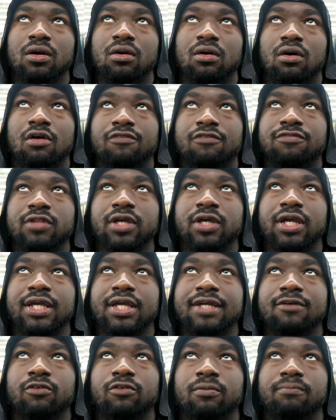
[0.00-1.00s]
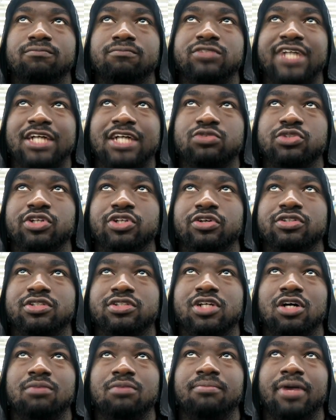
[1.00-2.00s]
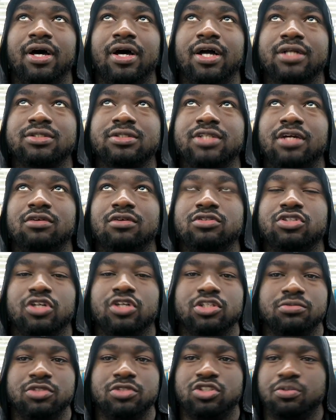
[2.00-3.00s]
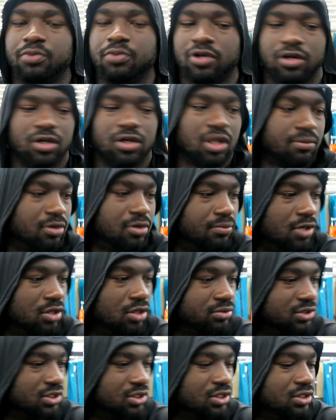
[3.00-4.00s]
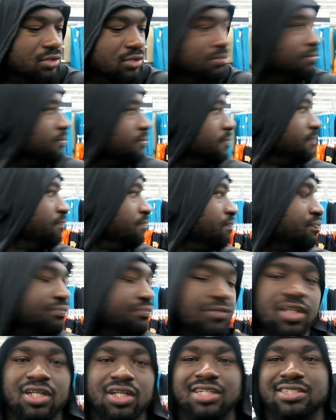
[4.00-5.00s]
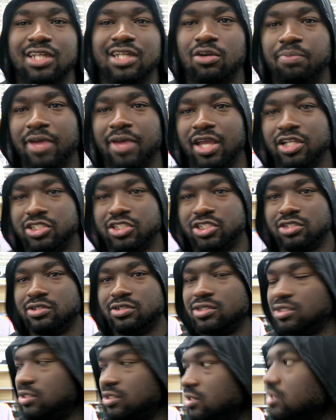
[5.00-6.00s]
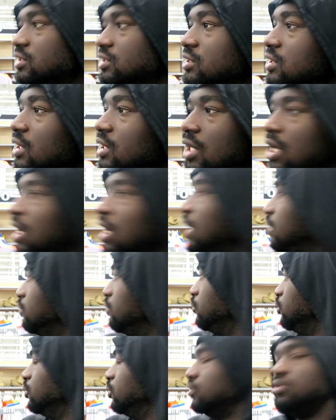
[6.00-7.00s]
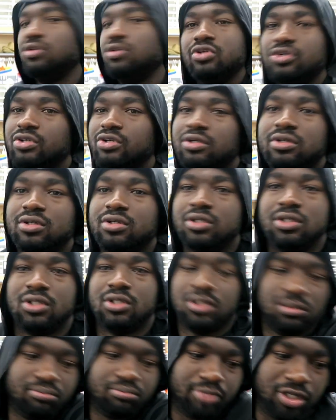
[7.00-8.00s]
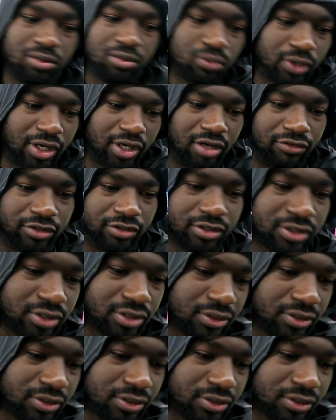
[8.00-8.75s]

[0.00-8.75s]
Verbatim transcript: Hopefully, when tax returns come back, they don't charge me super hard like my mom said, because I don't pay insurance. I don't know, but whatever.